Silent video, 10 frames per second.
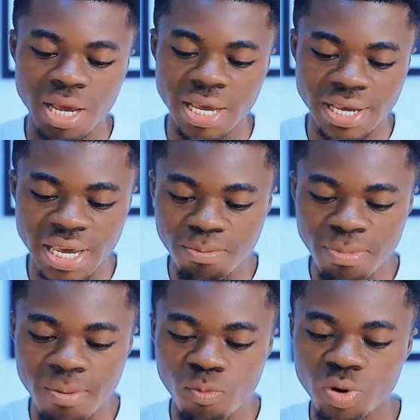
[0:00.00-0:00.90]
he came
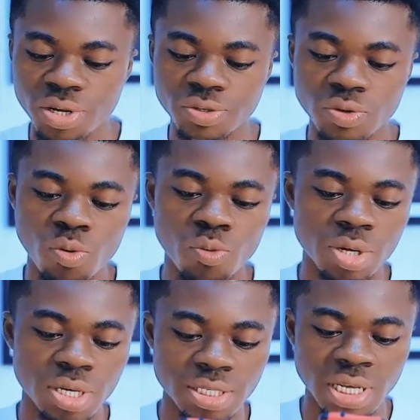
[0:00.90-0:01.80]
up with.
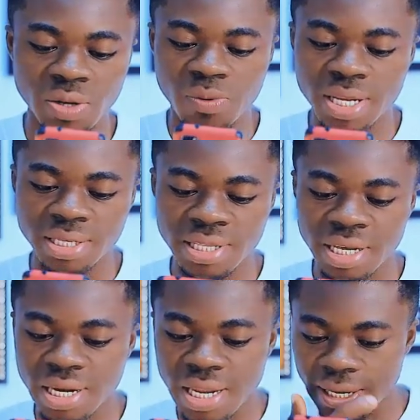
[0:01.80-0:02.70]
So Shatta Wale
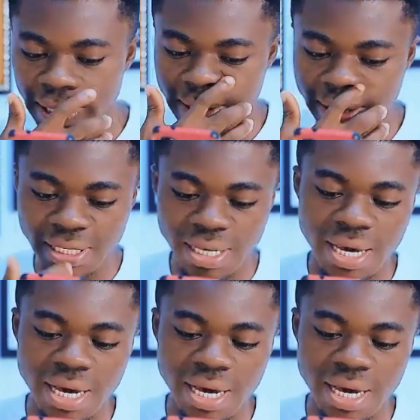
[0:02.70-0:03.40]
started like this: